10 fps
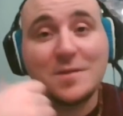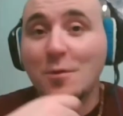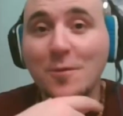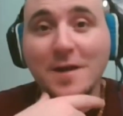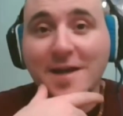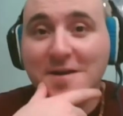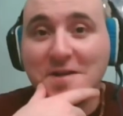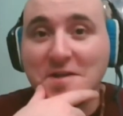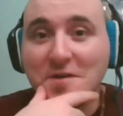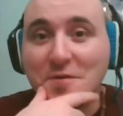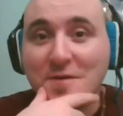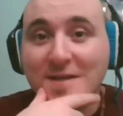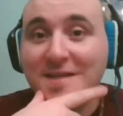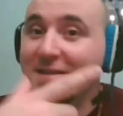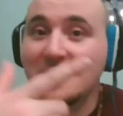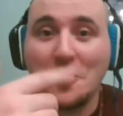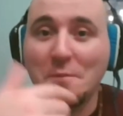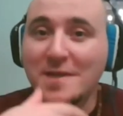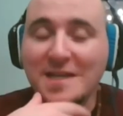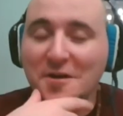what we're here to do in this whole
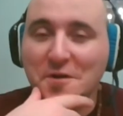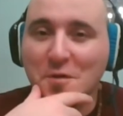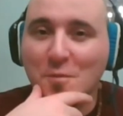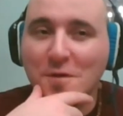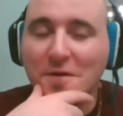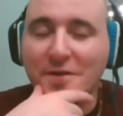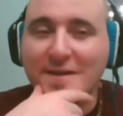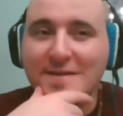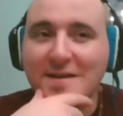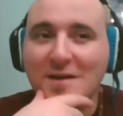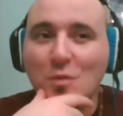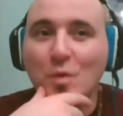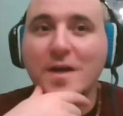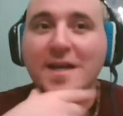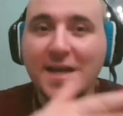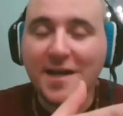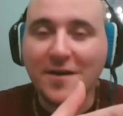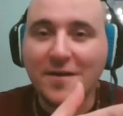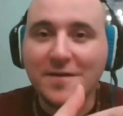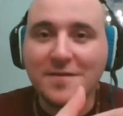material world, is we're
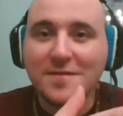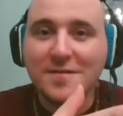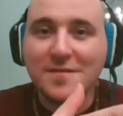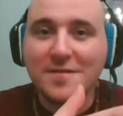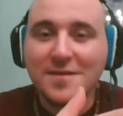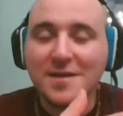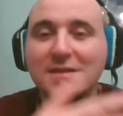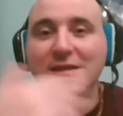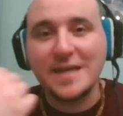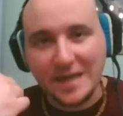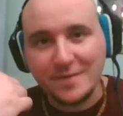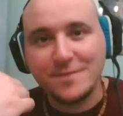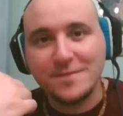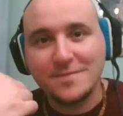here to leave.